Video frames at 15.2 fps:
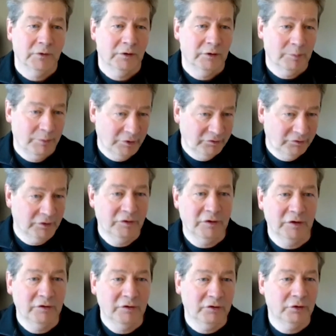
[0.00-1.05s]
the
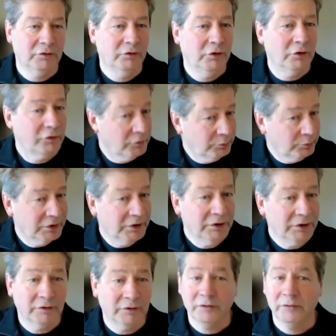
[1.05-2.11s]
businesses, your
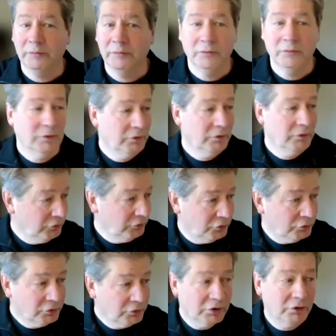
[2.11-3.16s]
suppliers,
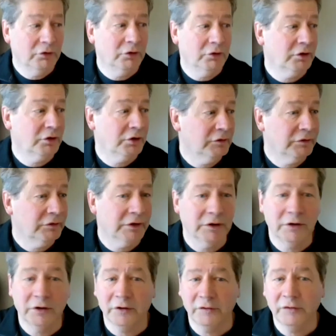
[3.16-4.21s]
your kind of
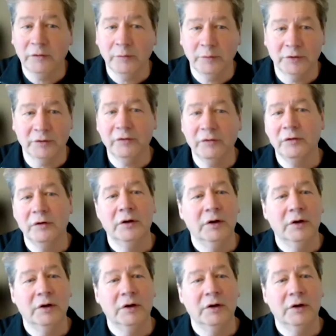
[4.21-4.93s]
like customers,